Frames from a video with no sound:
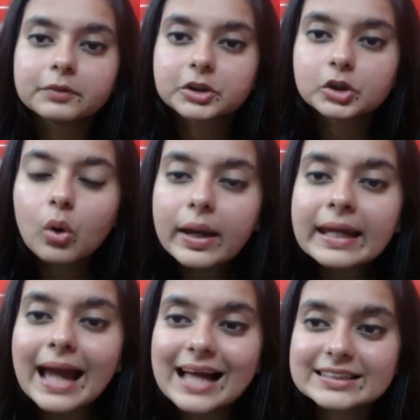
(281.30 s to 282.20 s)

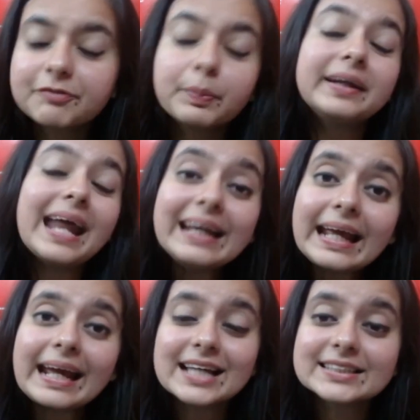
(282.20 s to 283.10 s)
showing as if,
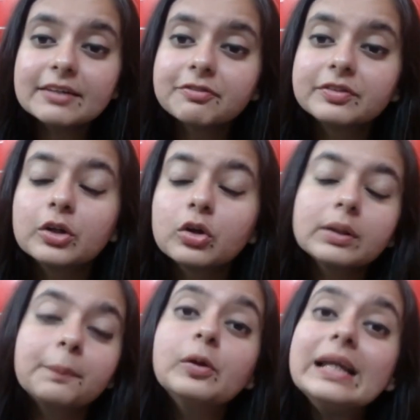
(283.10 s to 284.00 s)
pretending as if, you know,
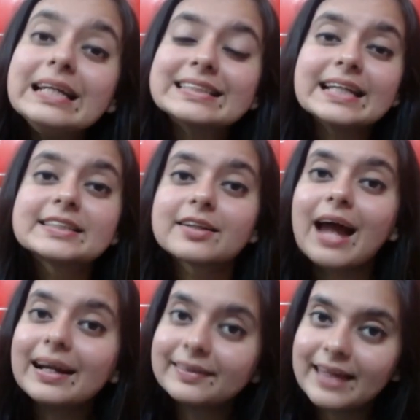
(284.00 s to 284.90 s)
the police is
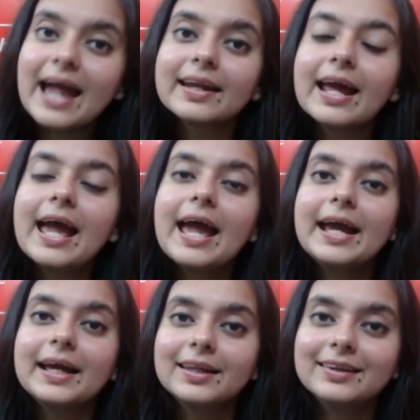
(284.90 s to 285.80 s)
right there.
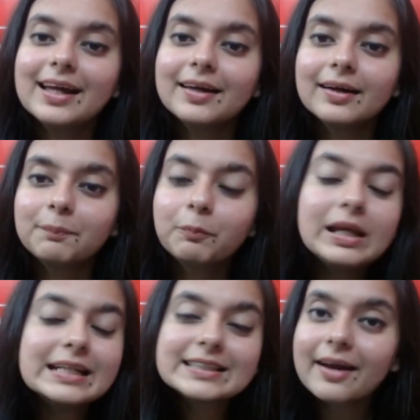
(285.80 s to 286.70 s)
The
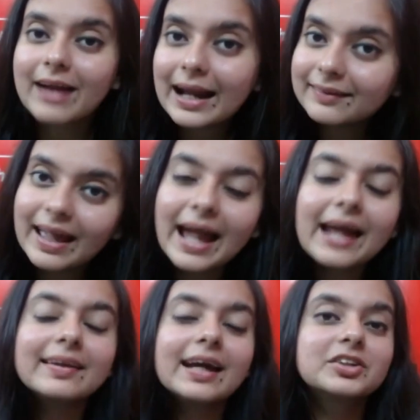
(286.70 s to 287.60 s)
police are right
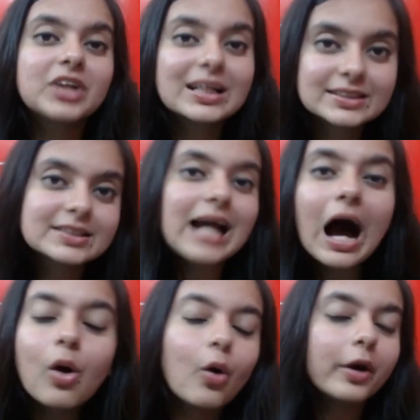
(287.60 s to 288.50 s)
there. They are just
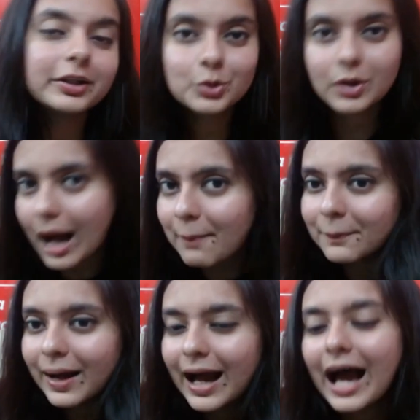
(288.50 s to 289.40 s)
now going to
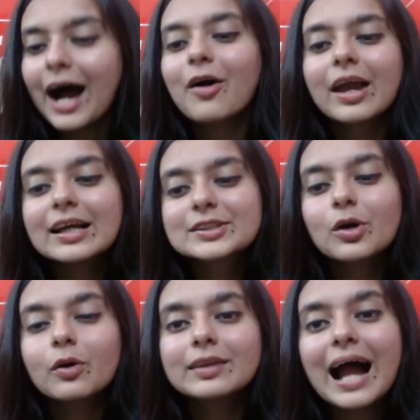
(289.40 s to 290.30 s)
come. Okay,
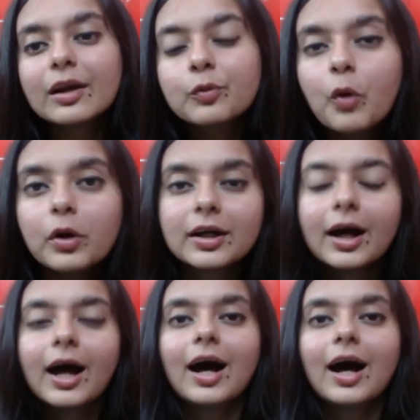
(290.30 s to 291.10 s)
so that would